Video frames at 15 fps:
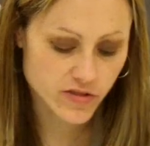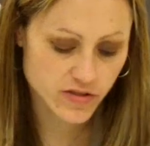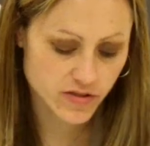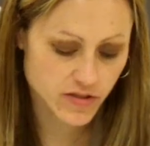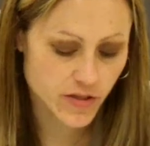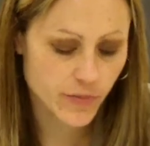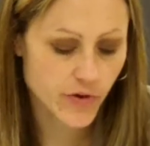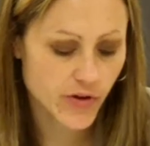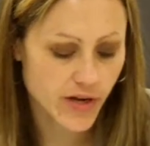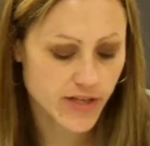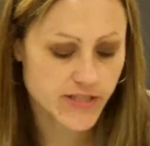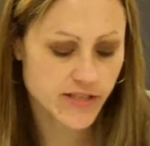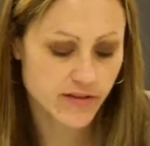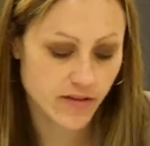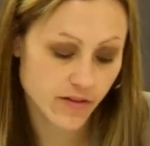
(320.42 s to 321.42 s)
there's the
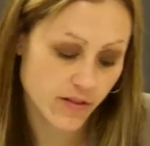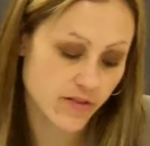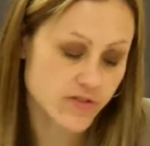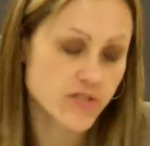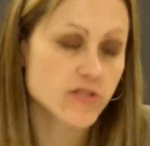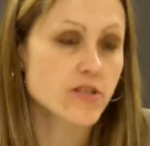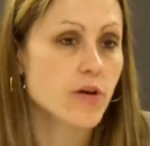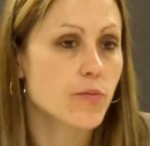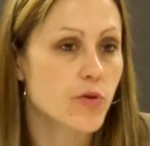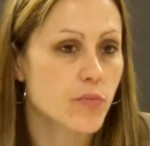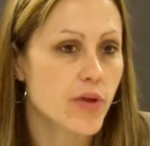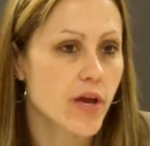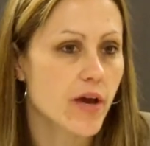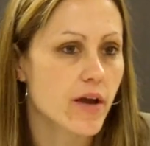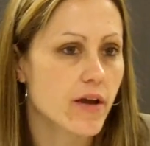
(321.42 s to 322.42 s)
WNIT and then there's the
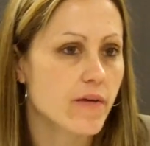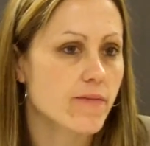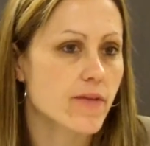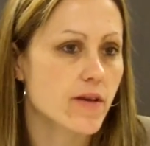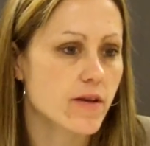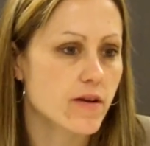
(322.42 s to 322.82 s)
WBI.